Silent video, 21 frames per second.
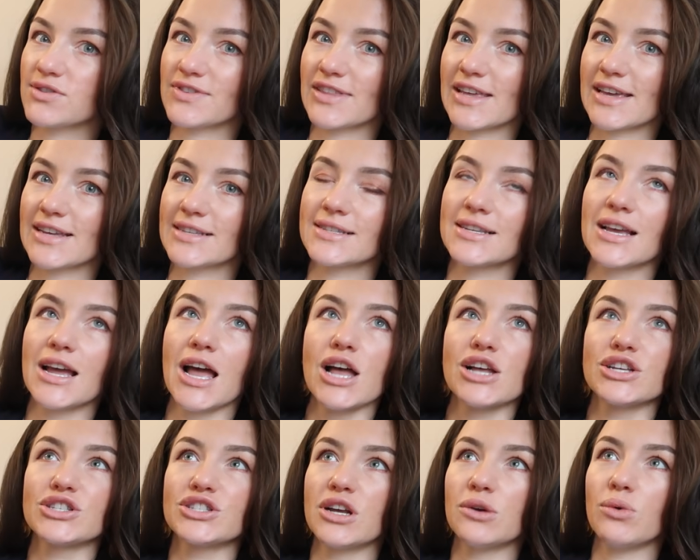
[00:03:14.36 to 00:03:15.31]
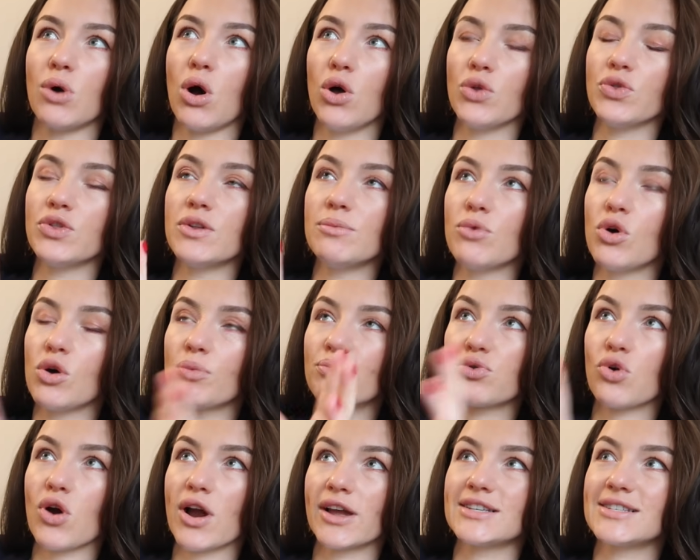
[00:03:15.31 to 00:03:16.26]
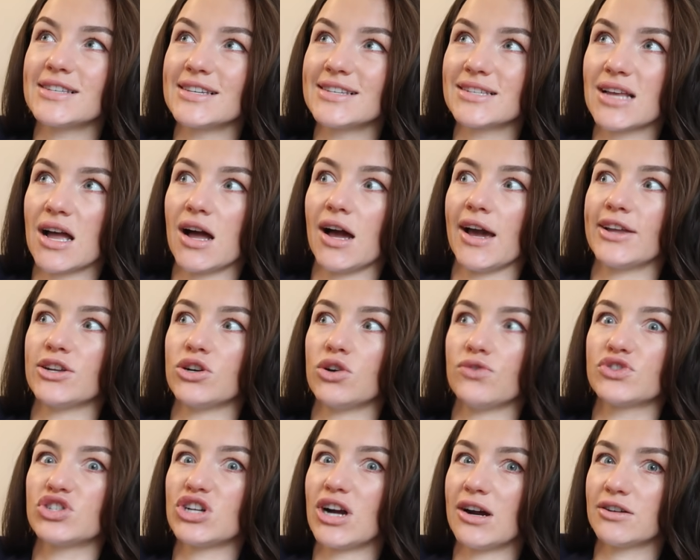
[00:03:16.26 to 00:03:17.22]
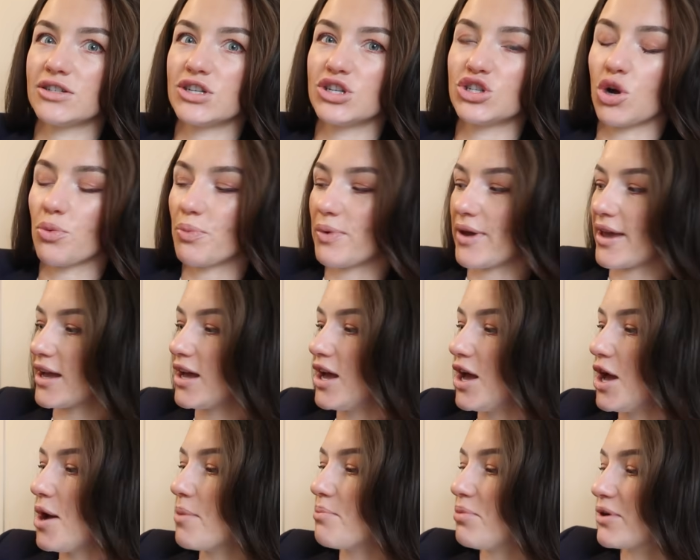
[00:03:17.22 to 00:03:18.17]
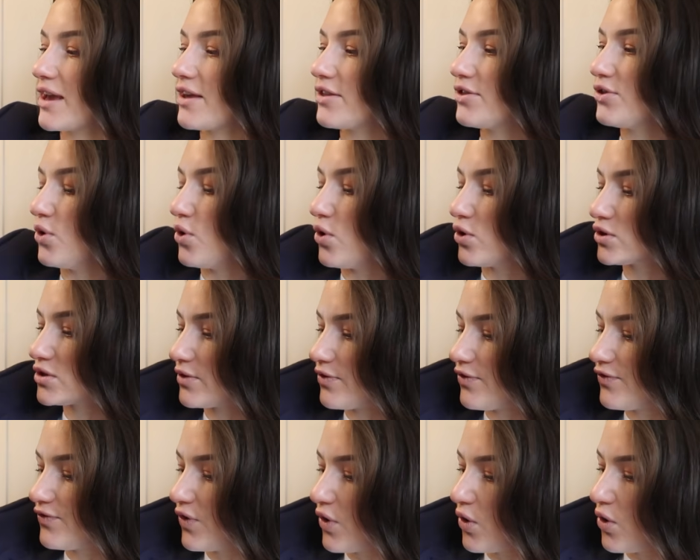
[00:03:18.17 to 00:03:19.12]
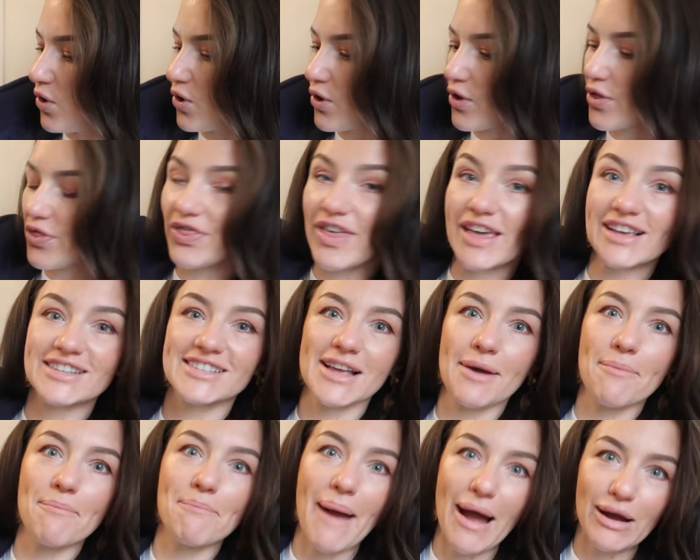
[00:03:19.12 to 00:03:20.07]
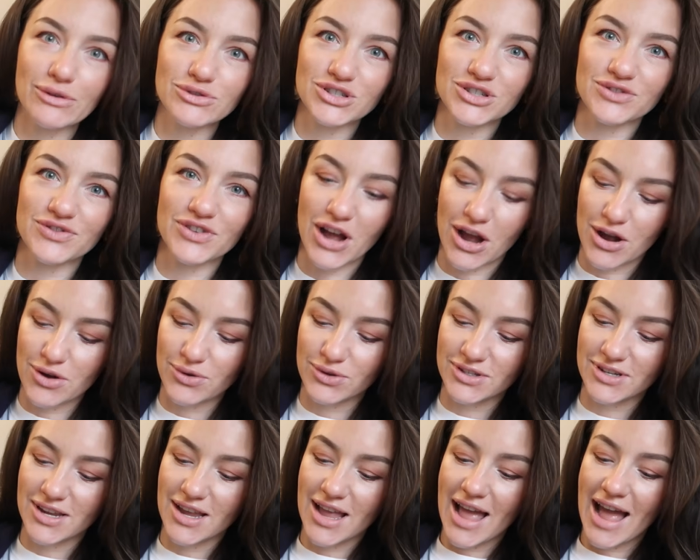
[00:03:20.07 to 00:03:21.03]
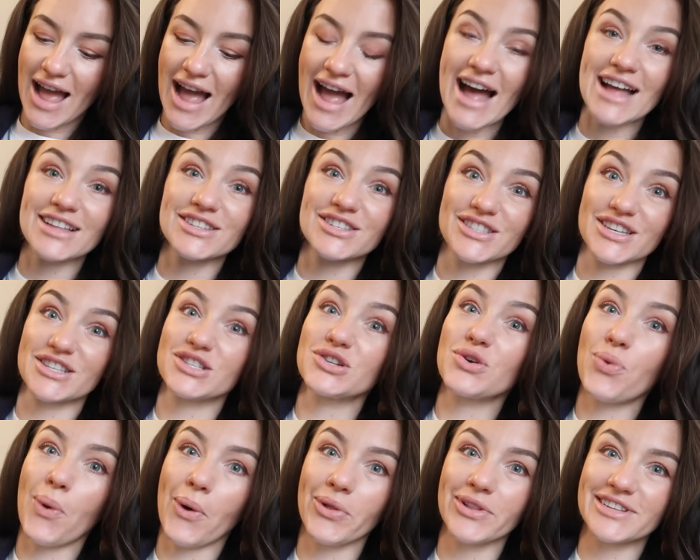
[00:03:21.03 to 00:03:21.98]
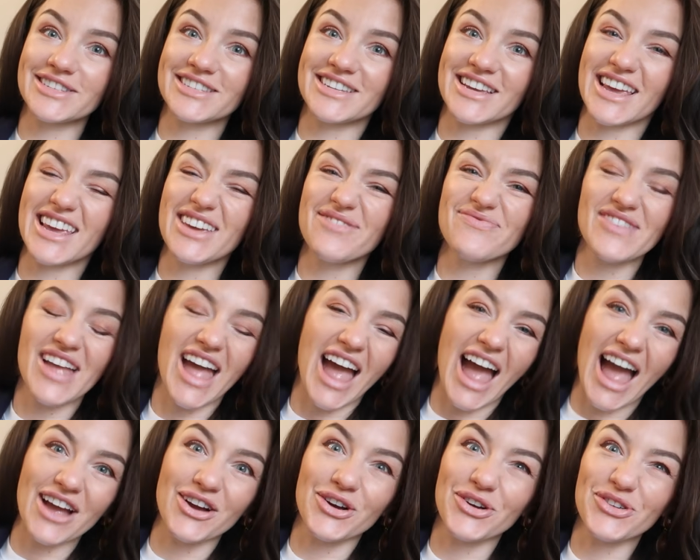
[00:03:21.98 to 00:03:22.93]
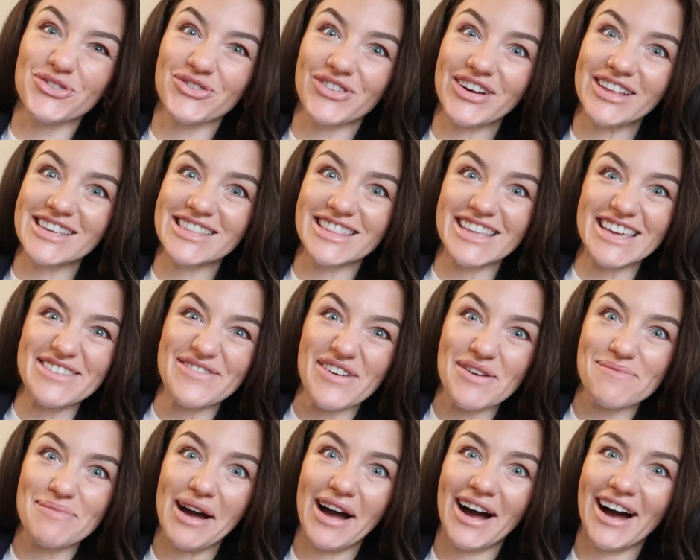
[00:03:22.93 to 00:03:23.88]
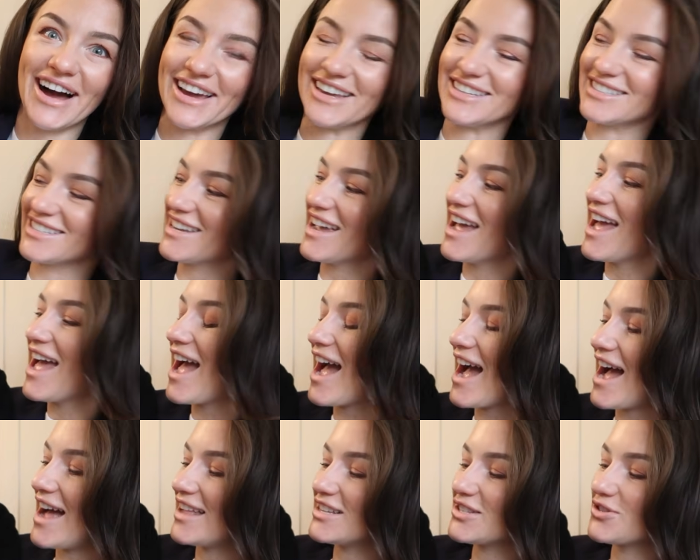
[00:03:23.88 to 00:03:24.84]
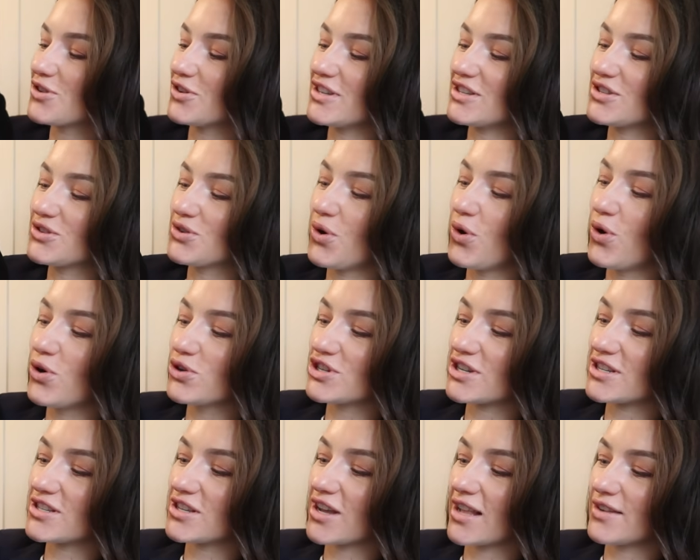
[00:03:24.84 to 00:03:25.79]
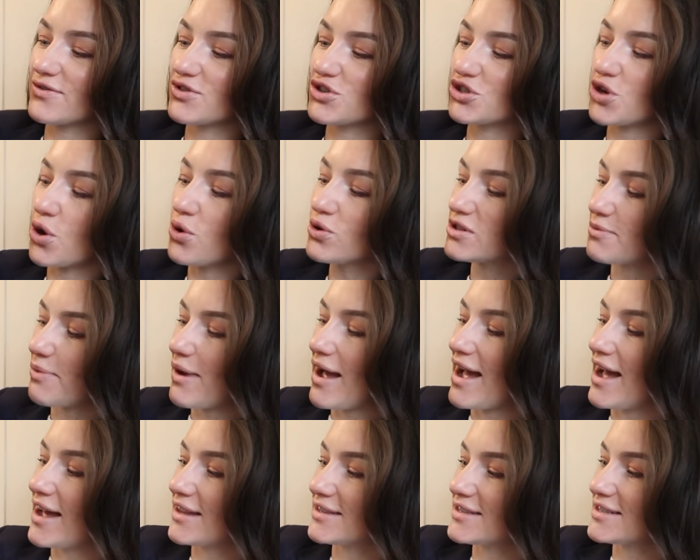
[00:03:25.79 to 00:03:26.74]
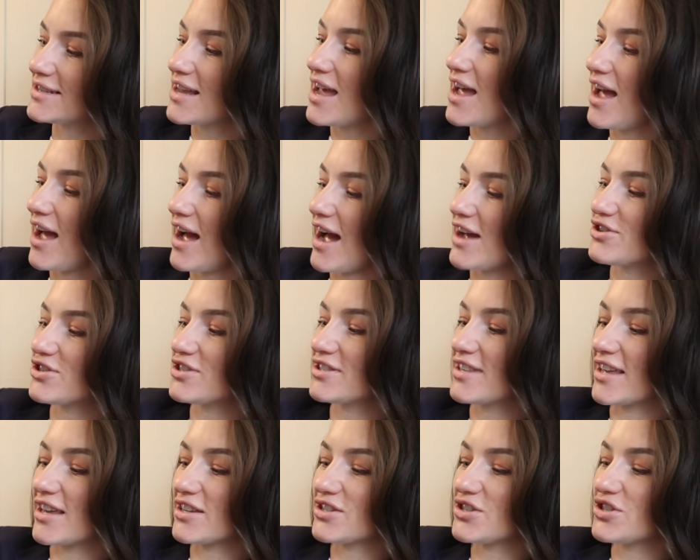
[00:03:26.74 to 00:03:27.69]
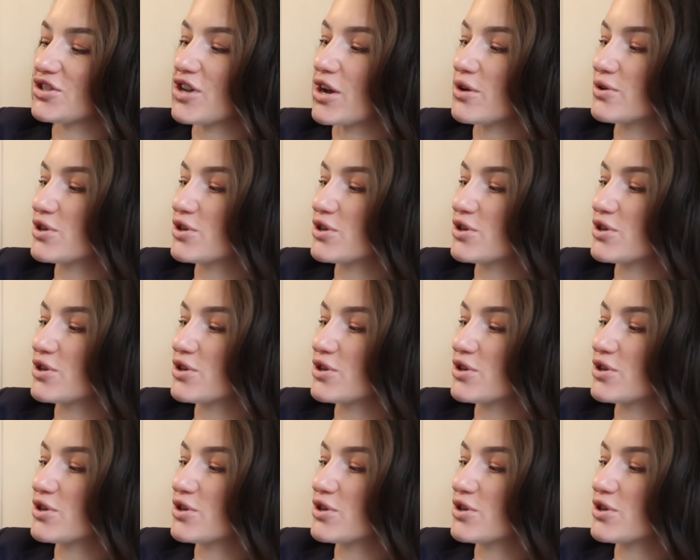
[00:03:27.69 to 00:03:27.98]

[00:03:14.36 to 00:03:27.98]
for this, so on the more pricey side of charity shopping, but I thought for this amount of coat at this quality, I couldn't really leave it behind. And it's got these gorgeous kind of shoulder pads. I just think it's so